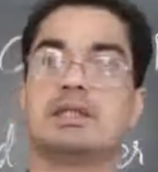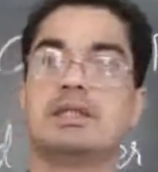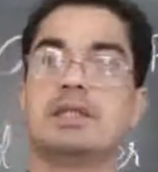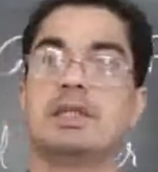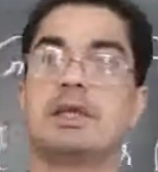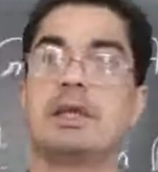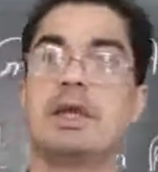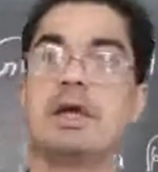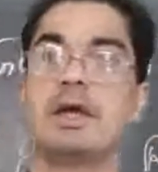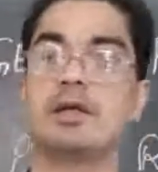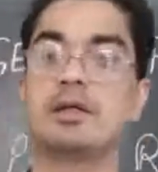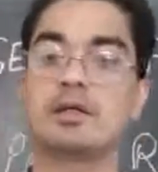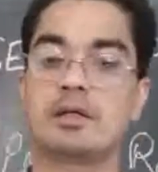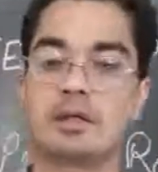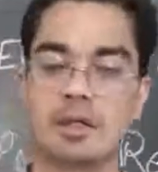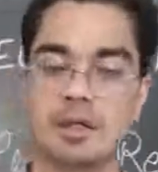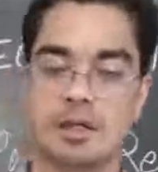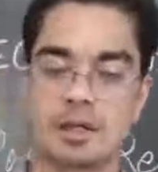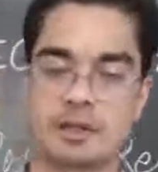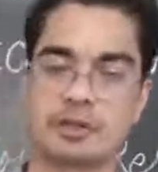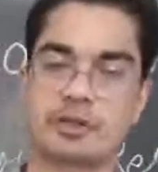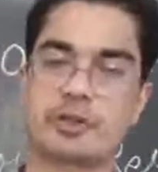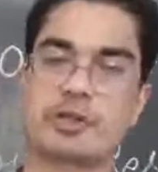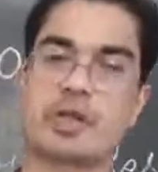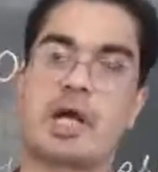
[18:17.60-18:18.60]
it
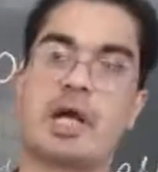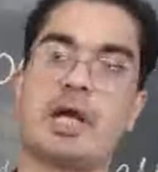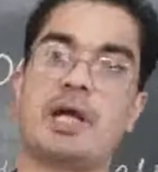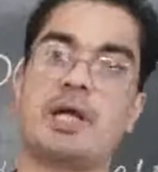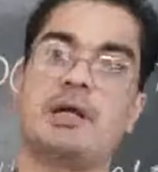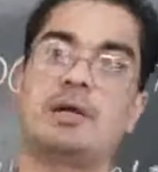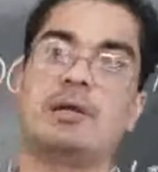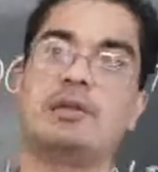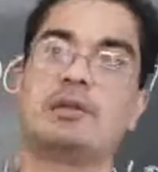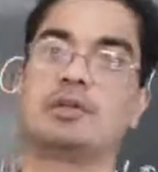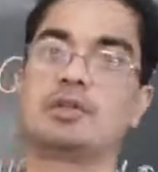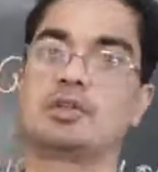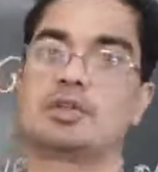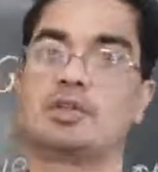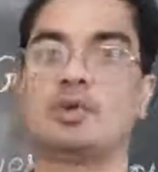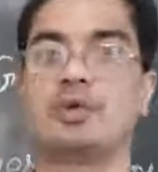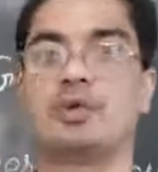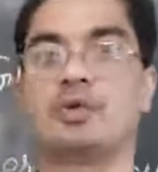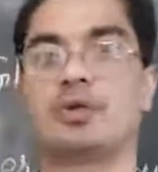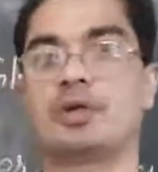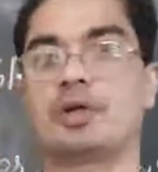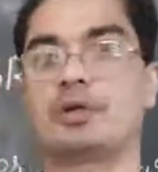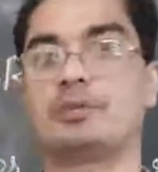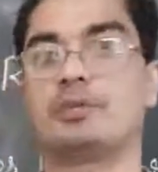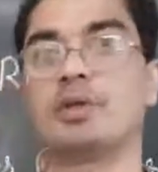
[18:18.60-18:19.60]
can shine.
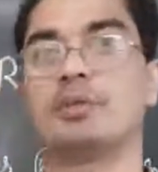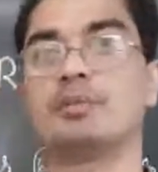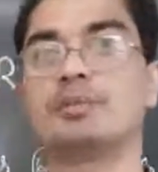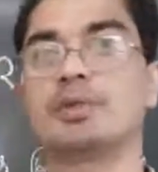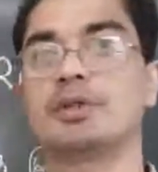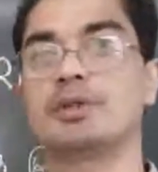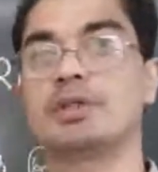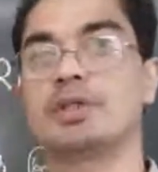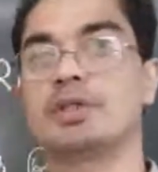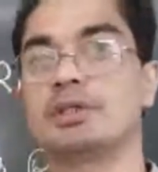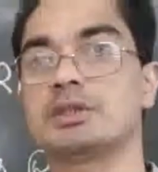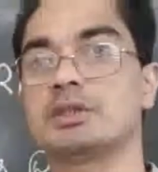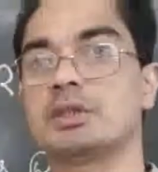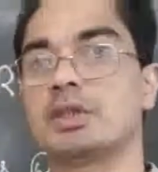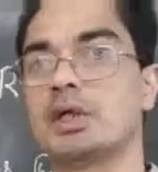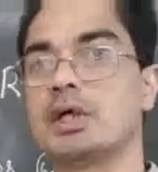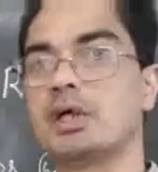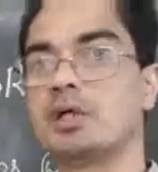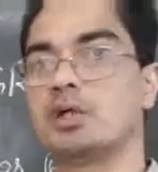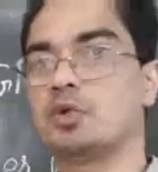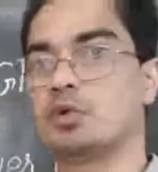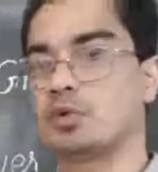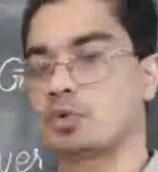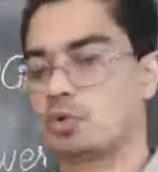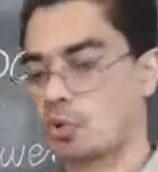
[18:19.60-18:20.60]
So remember these
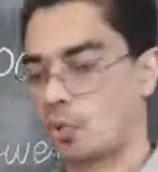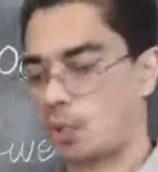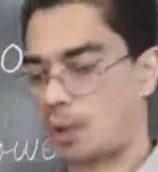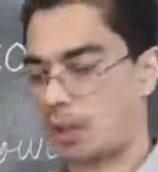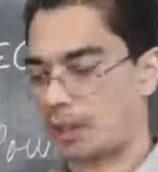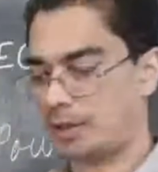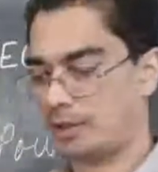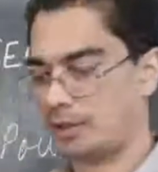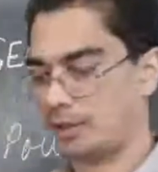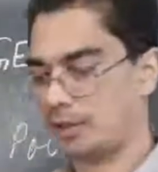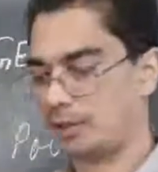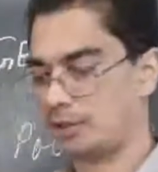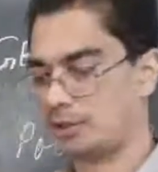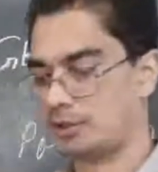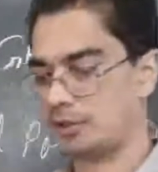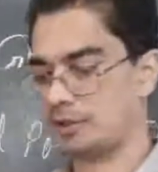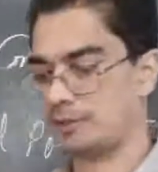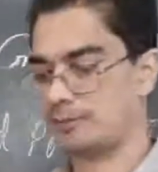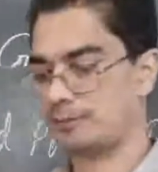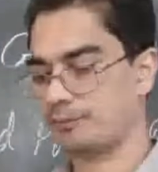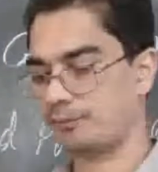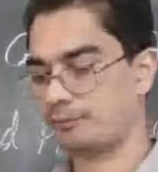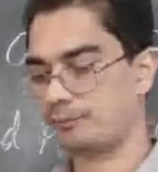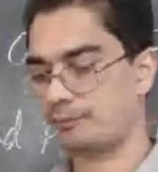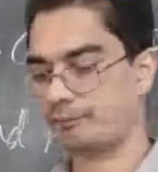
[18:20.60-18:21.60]
two
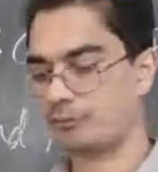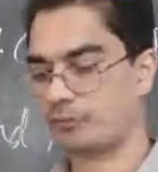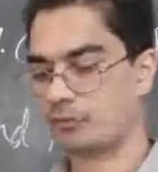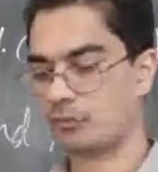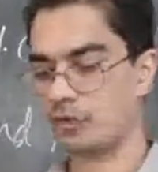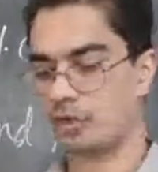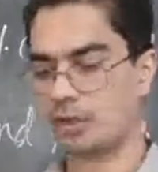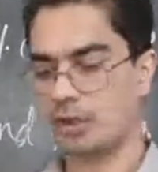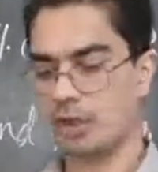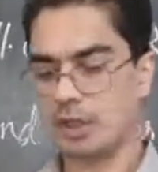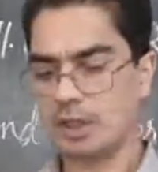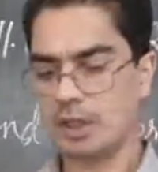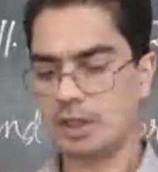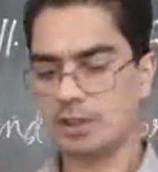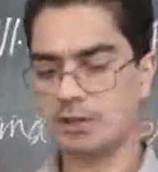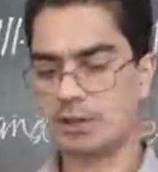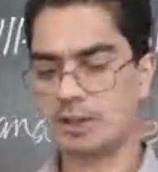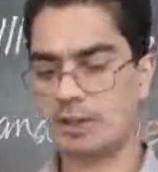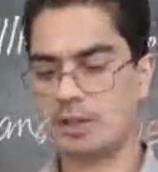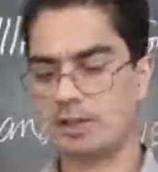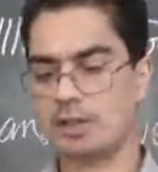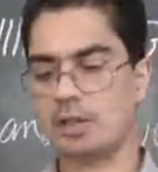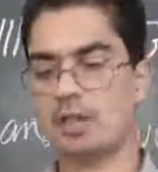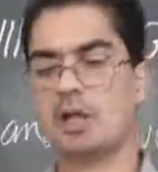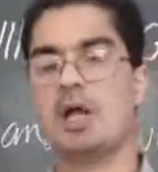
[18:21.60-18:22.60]
qualities.
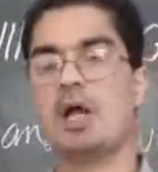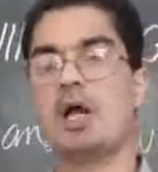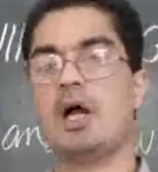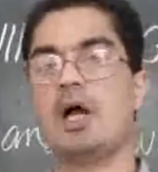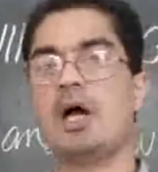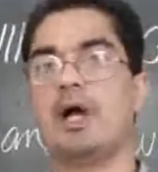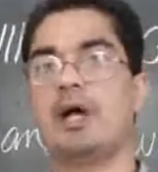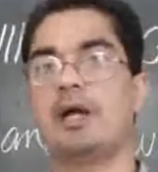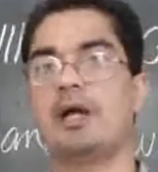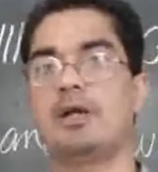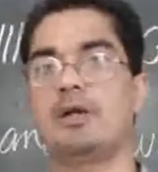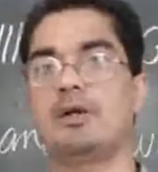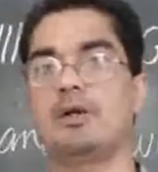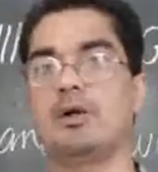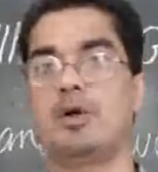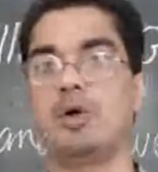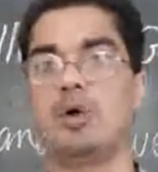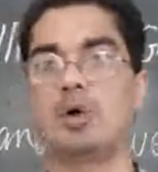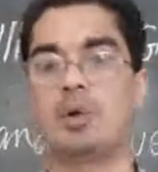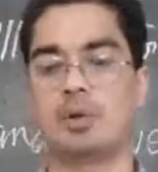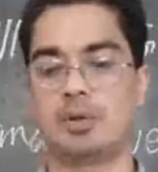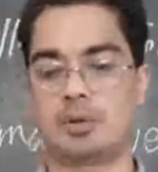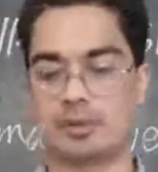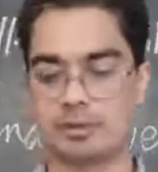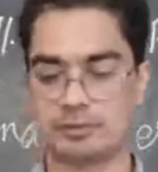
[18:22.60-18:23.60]
Then iron
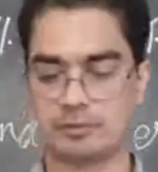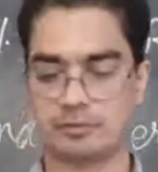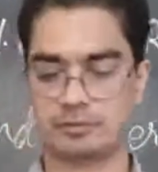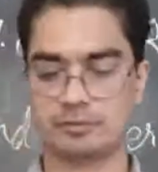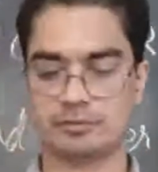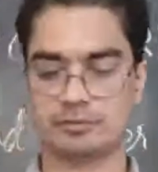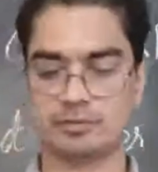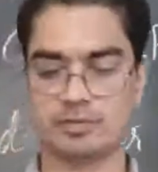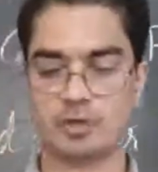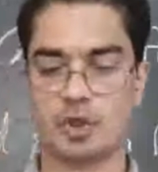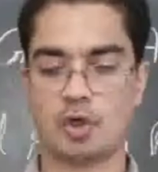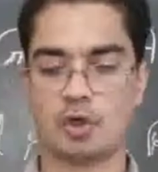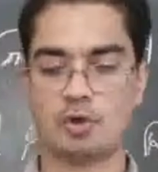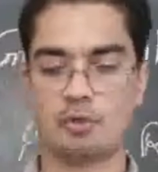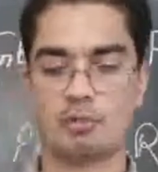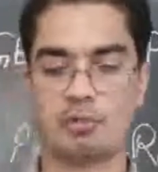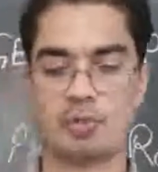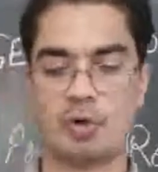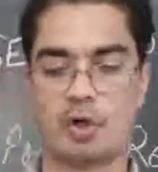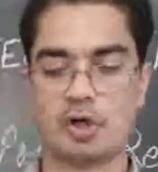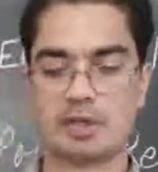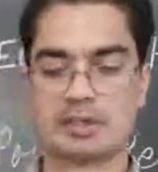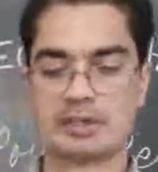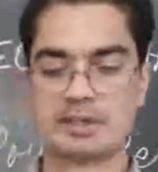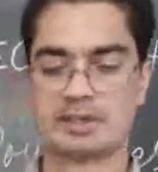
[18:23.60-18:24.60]
ore,
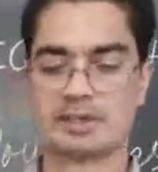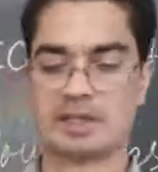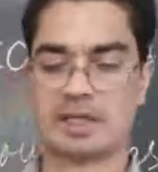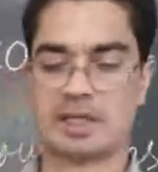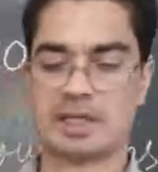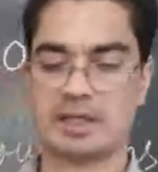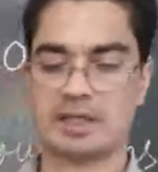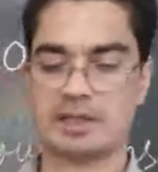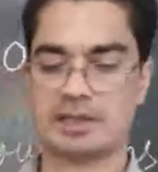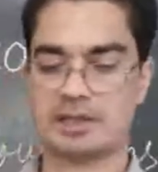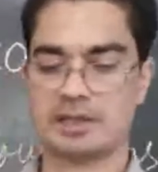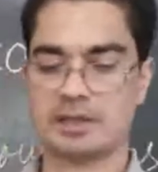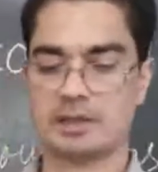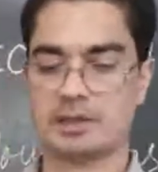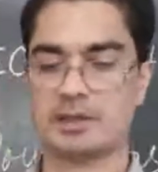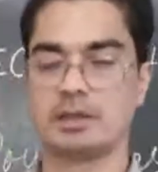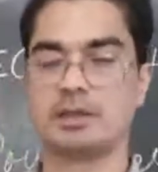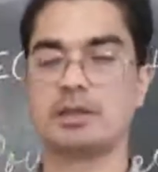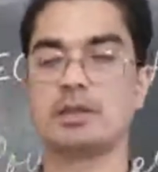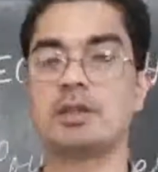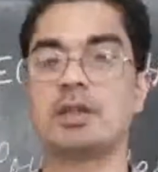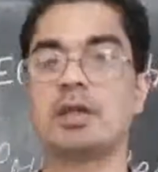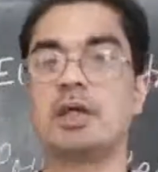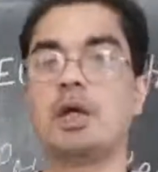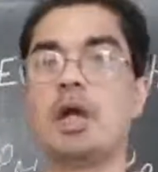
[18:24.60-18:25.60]
bauxite,
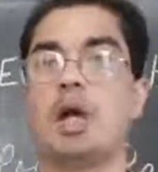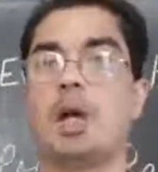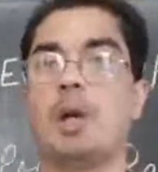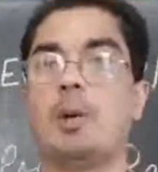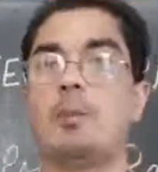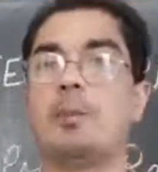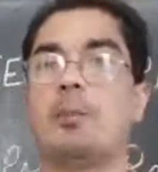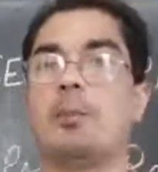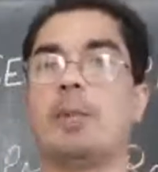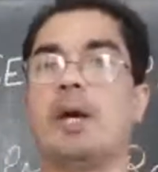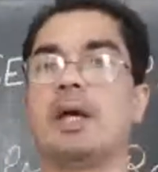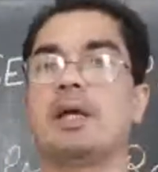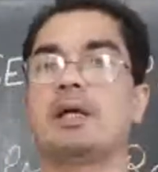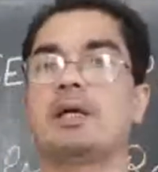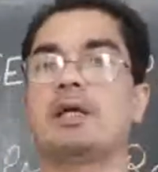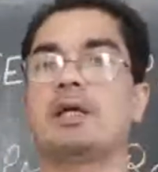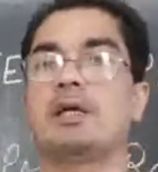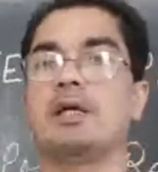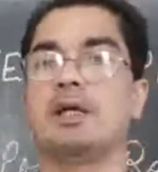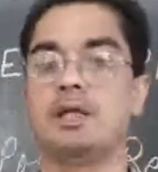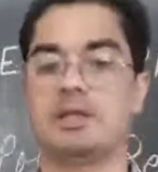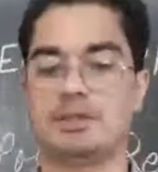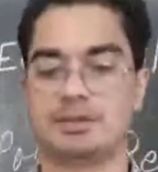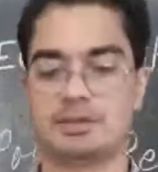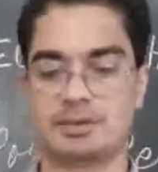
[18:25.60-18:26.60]

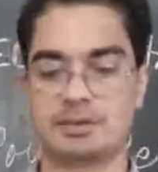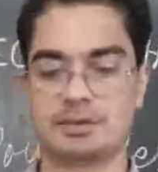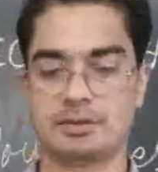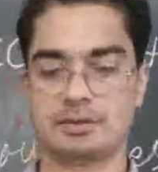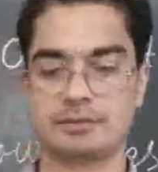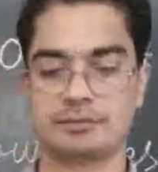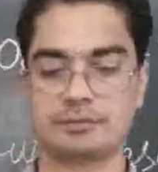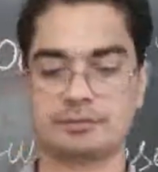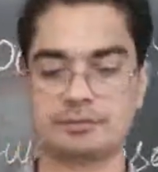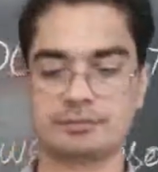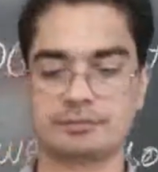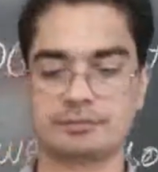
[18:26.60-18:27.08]
manganese